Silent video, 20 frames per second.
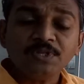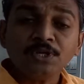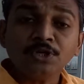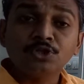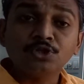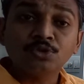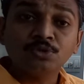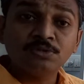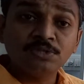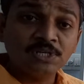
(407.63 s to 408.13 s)

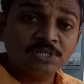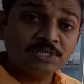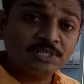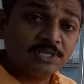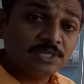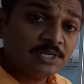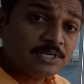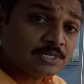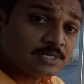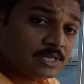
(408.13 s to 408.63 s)
So this
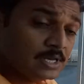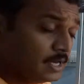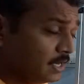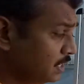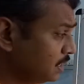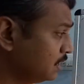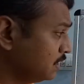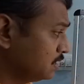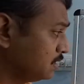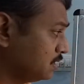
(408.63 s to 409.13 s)
is
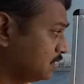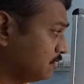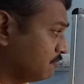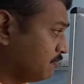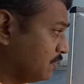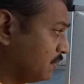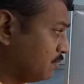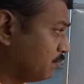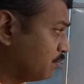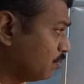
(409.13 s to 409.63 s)
the
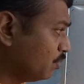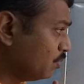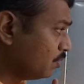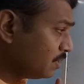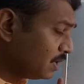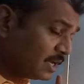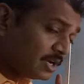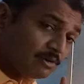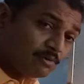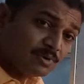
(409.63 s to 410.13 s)
one
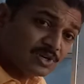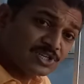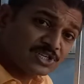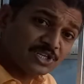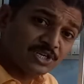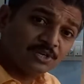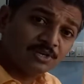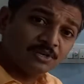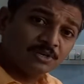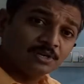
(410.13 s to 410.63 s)
more
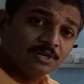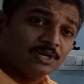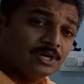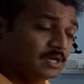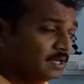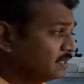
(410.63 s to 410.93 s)
equation,